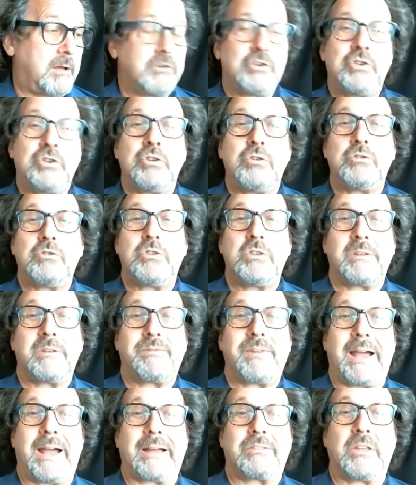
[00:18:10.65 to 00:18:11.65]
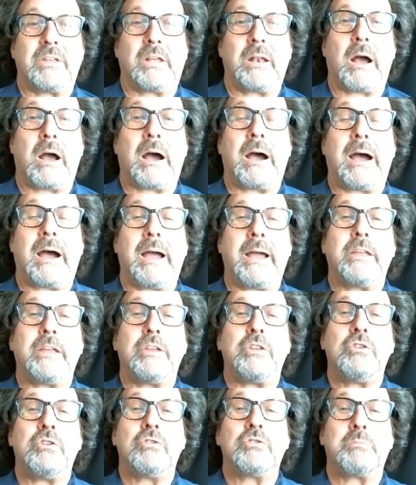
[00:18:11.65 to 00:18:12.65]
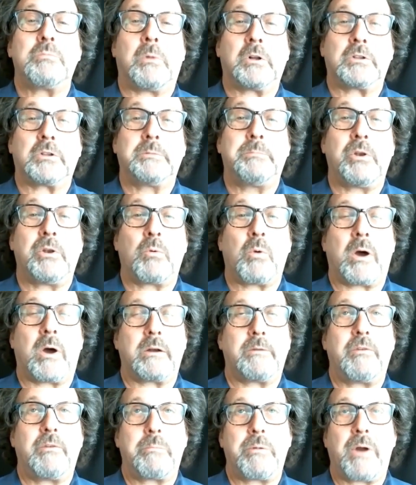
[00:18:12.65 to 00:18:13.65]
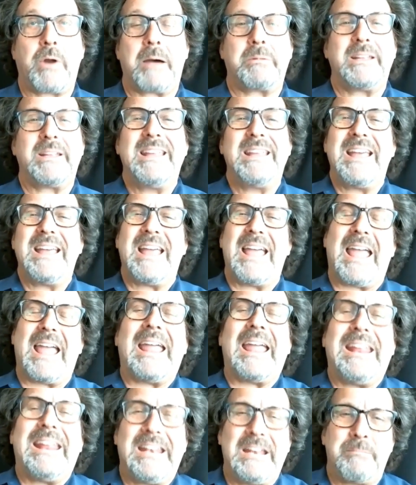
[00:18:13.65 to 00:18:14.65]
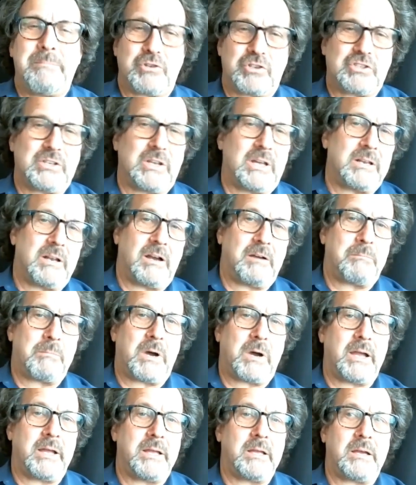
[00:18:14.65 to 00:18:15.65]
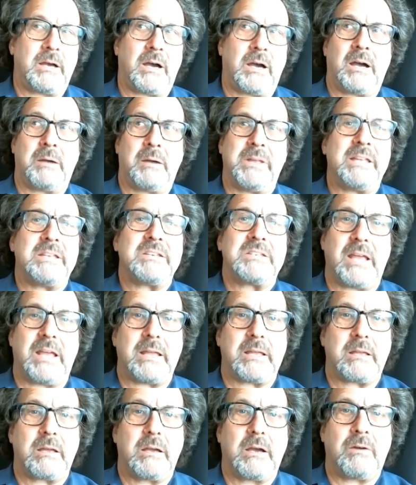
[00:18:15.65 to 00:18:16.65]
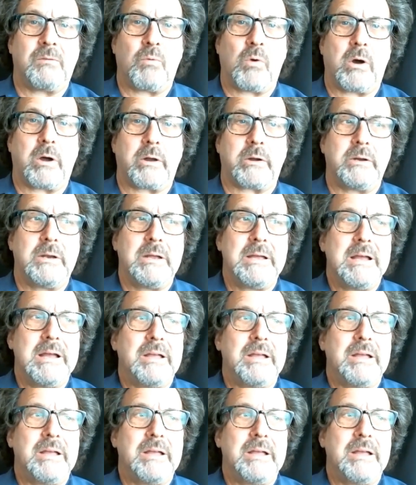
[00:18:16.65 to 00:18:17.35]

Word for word: due to the fact that I use Multipure water for probably 80% of my um, intake of water.